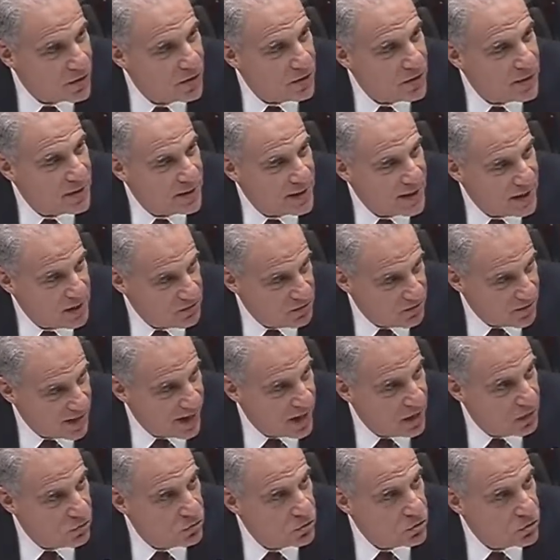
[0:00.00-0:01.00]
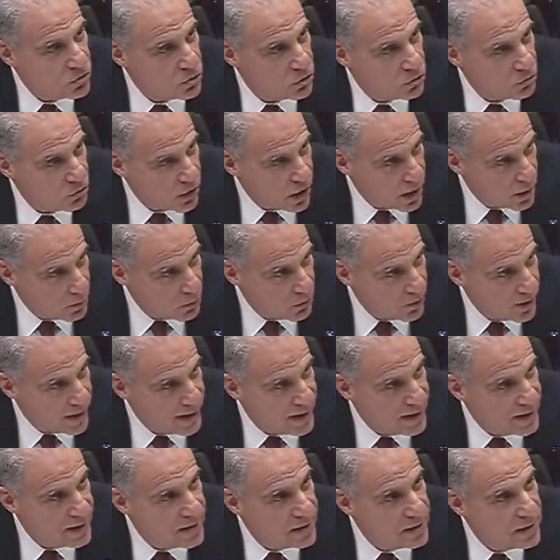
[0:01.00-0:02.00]
that they found
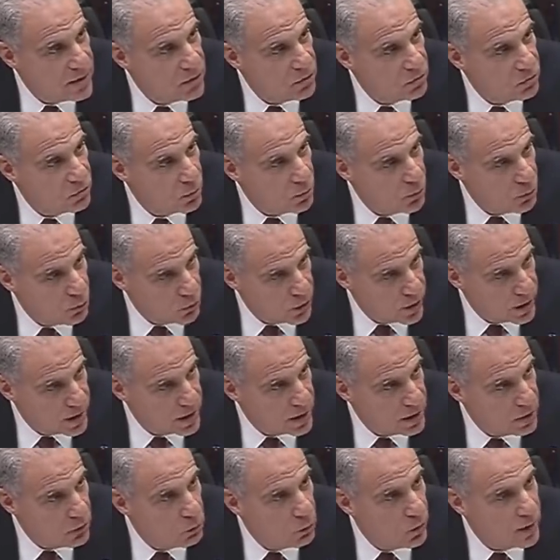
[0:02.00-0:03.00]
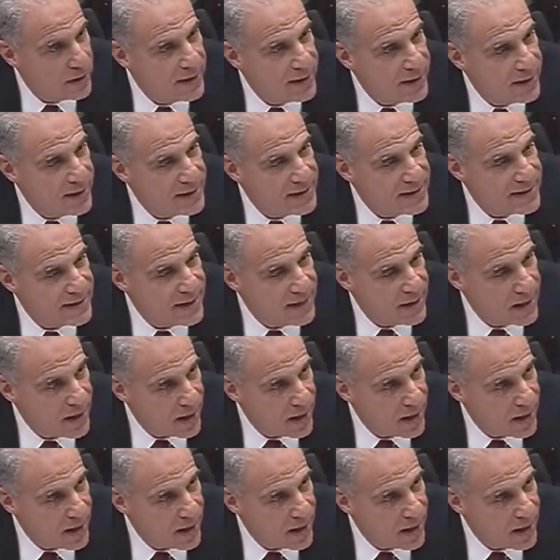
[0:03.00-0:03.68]
corroborated the reporting. What they did